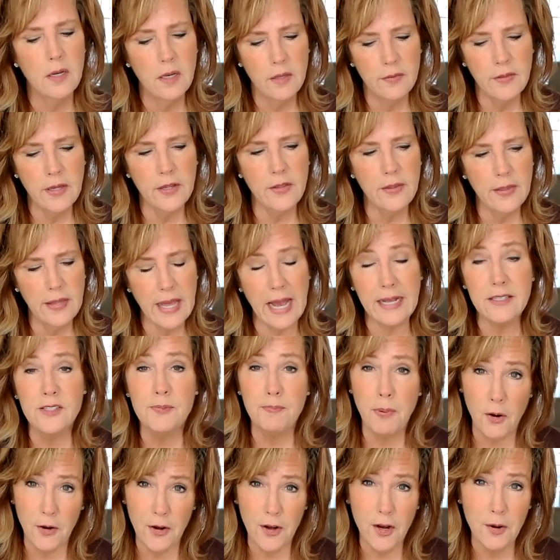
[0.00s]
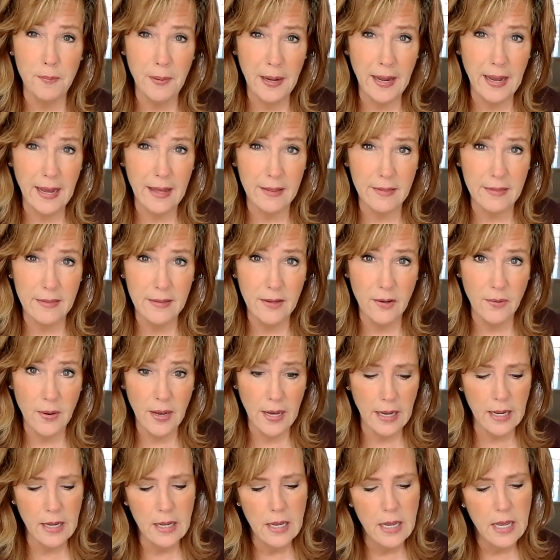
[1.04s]
then that's part of your path,
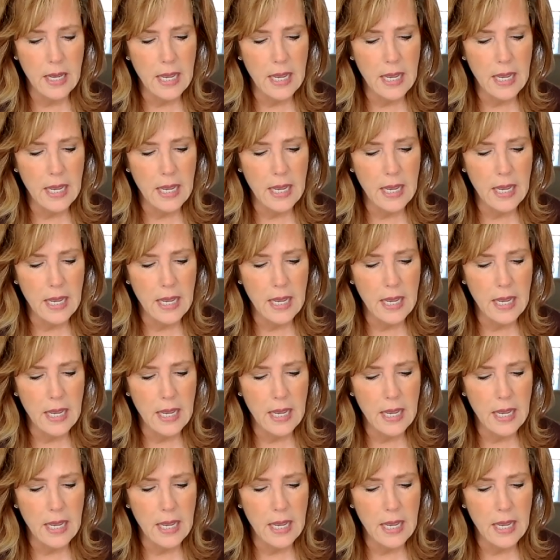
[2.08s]
okay?